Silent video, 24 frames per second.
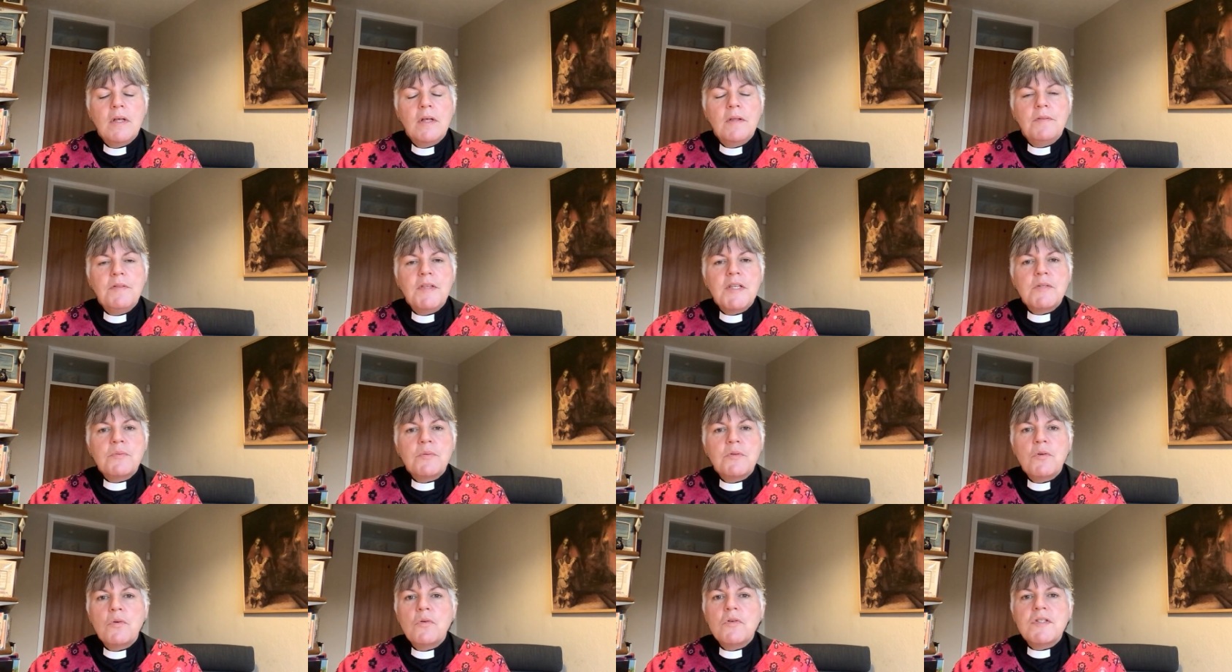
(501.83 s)
This
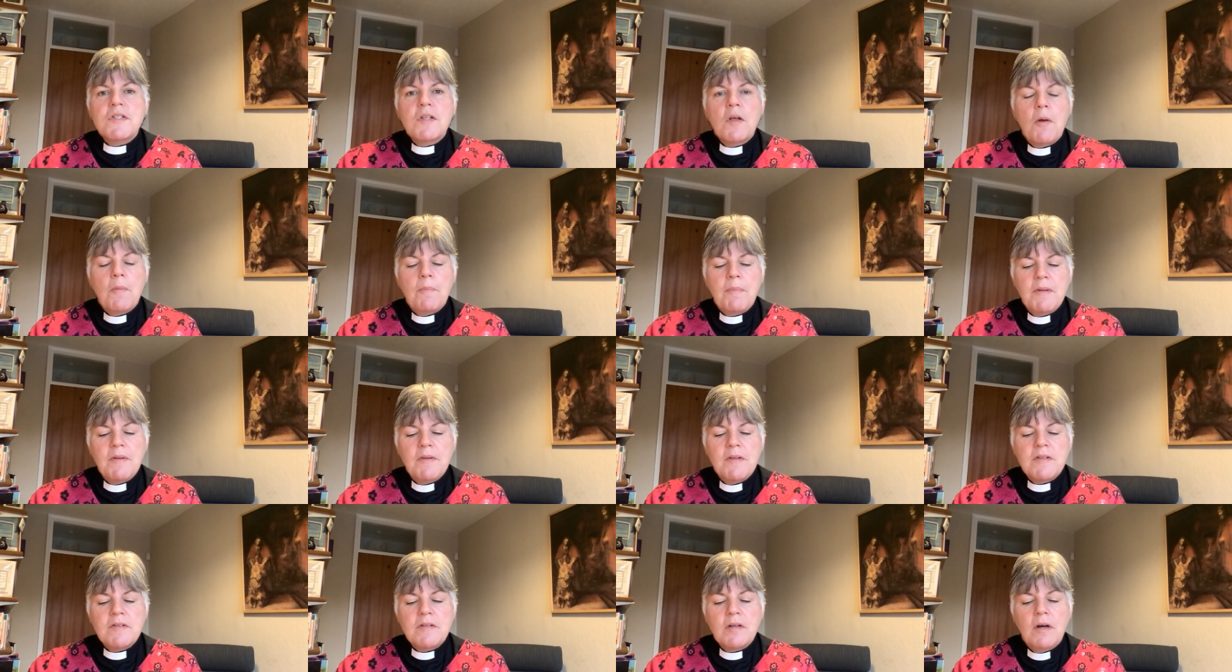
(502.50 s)
would also have
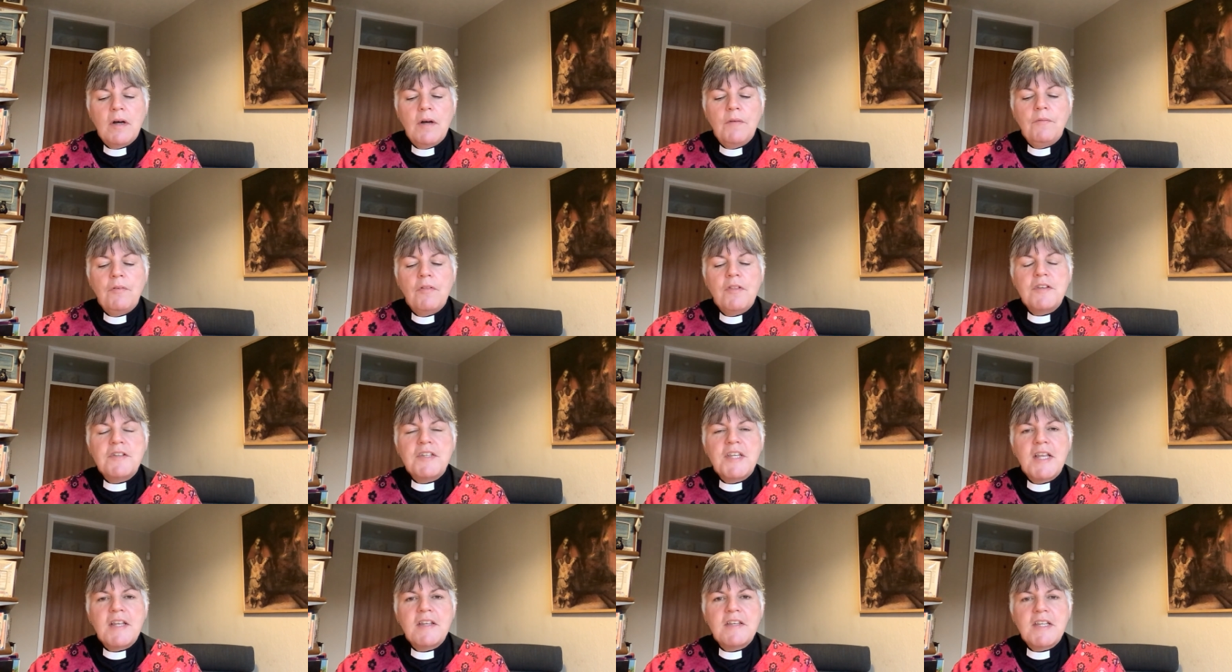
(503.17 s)
been the time for the
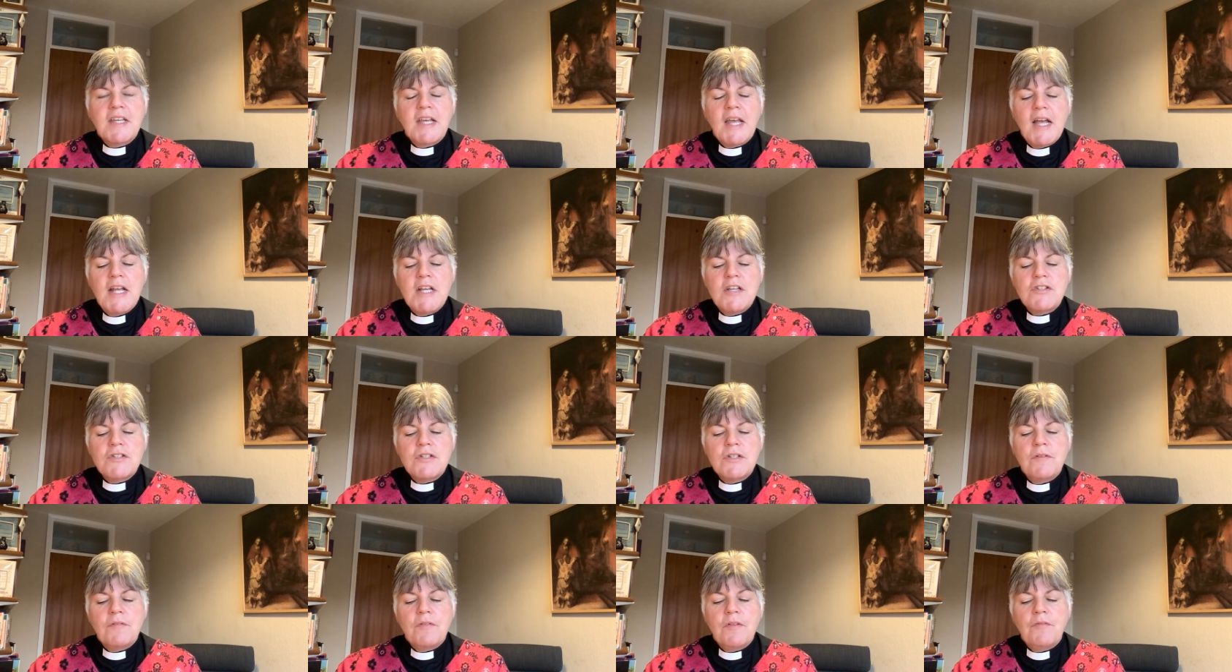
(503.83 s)

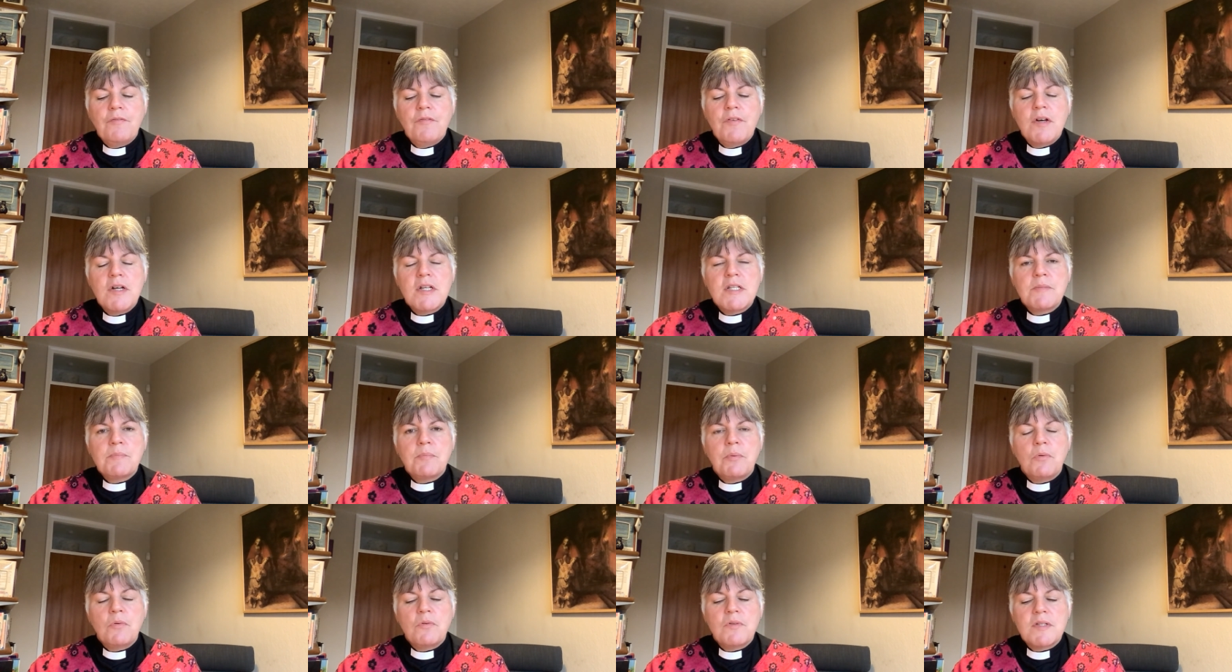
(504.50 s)
dedication of the
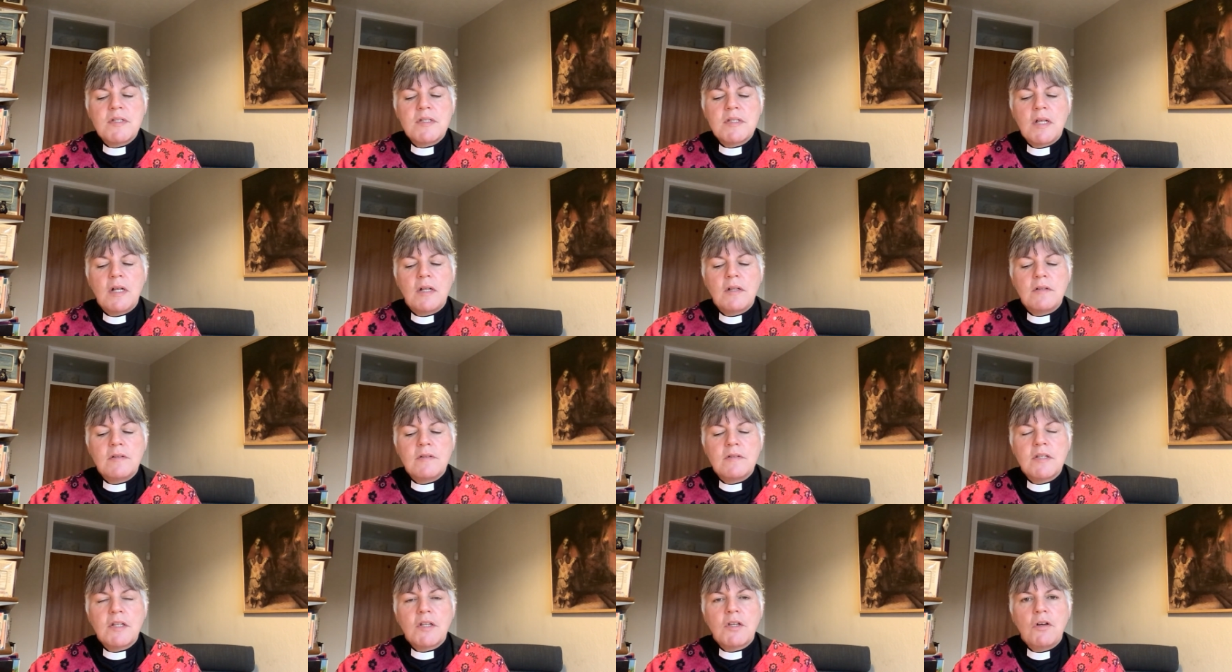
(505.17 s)
firstborn
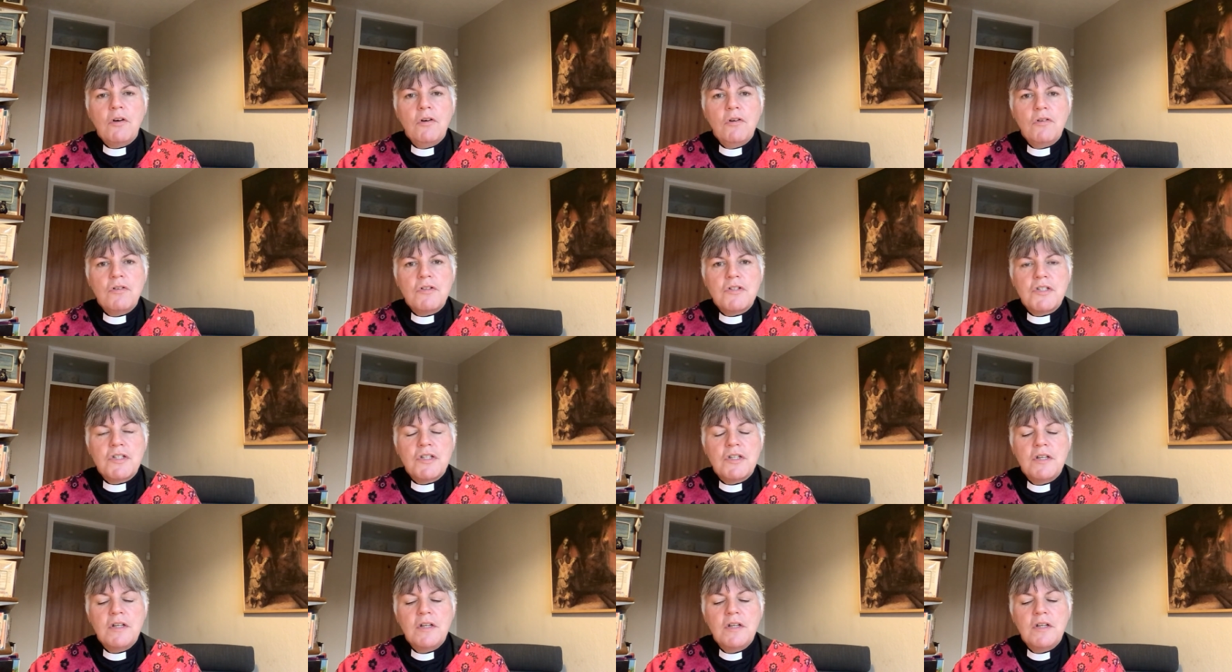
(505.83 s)
son to God.